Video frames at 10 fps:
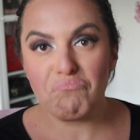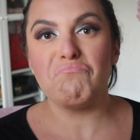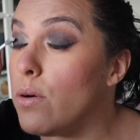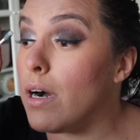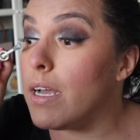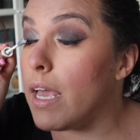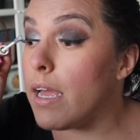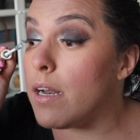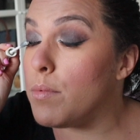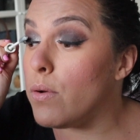So
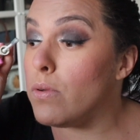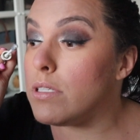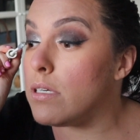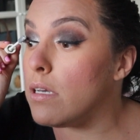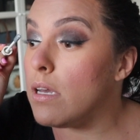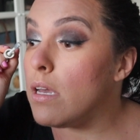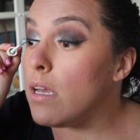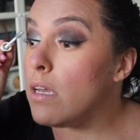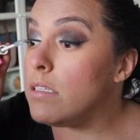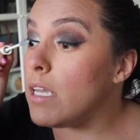again, I'm going to
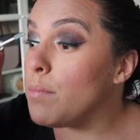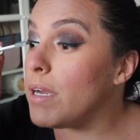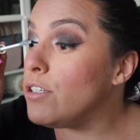take my